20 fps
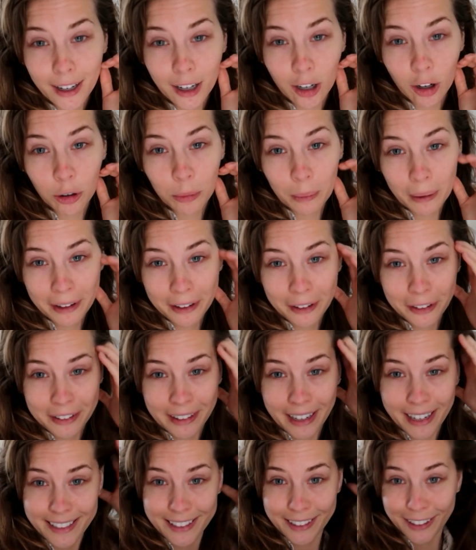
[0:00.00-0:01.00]
Oh my
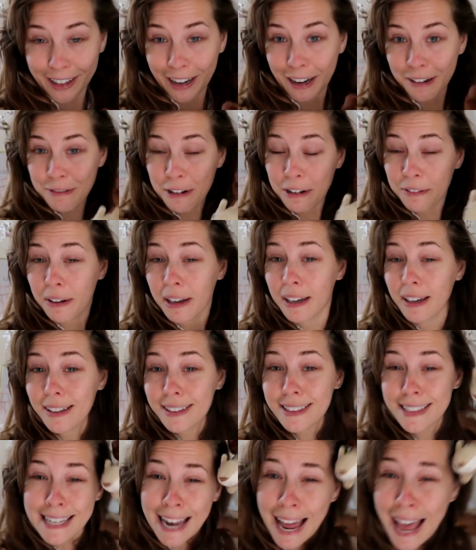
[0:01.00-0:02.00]
goodness, look how rough I
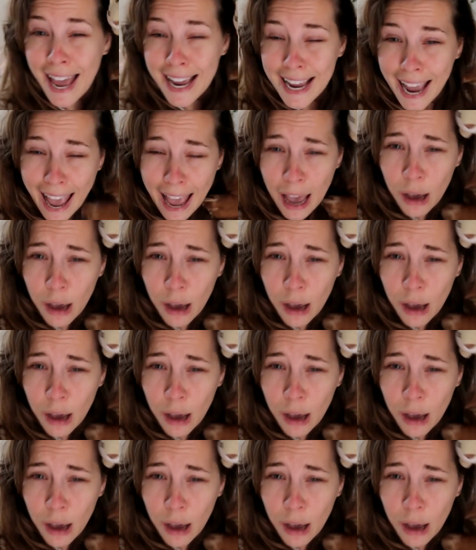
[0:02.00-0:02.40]
look today.